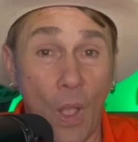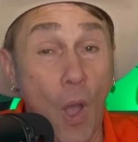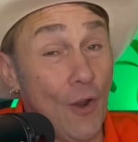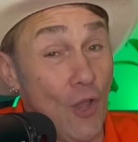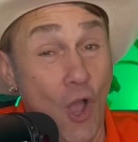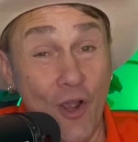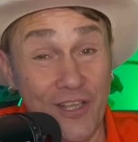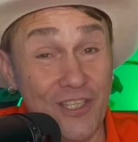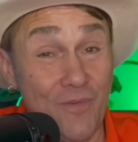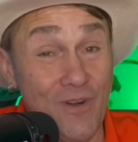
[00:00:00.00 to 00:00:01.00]
On
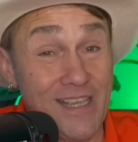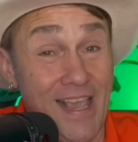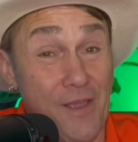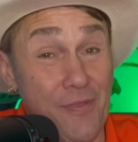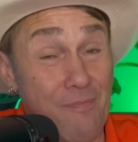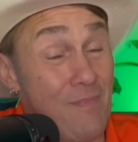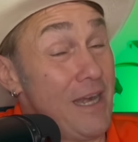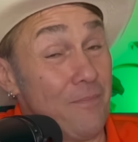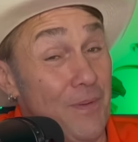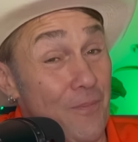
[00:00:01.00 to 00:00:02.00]
August 28th,
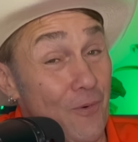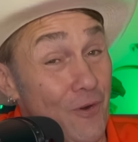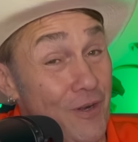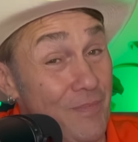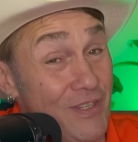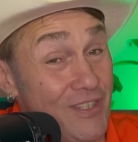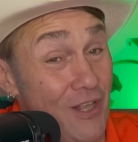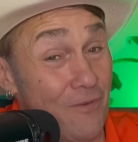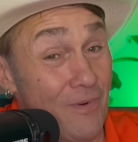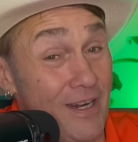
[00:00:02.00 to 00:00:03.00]
many people are going to be
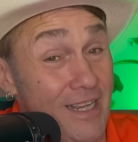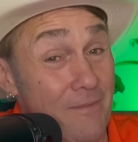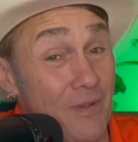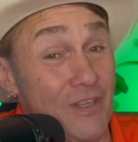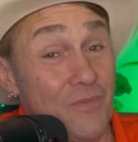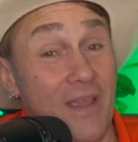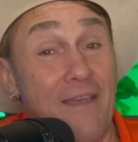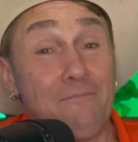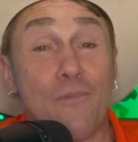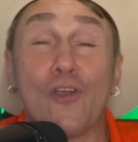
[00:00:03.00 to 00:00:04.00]
celebrating because we
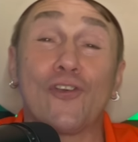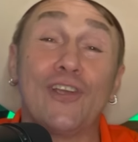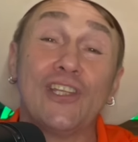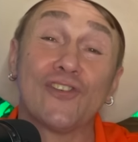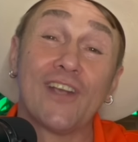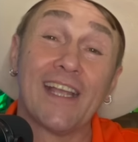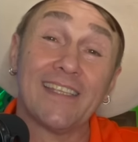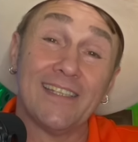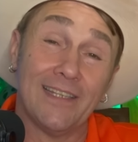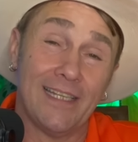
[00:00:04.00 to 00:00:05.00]
have Mercury
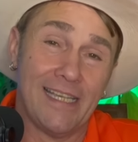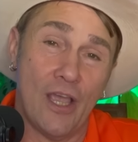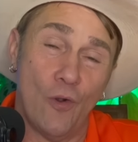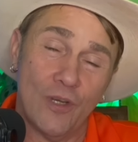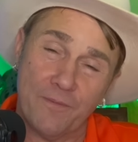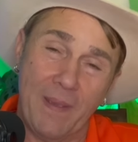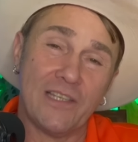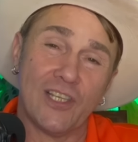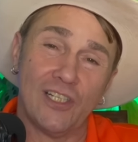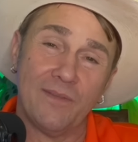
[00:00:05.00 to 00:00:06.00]
direct in Leo, which
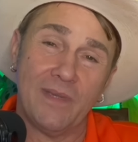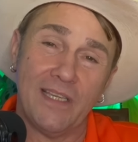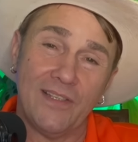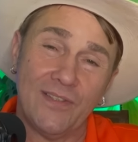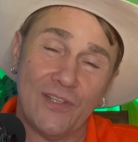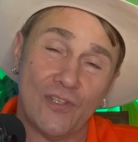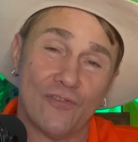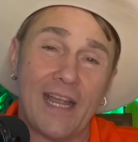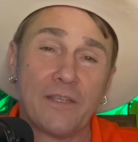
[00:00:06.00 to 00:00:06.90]
basically means the direct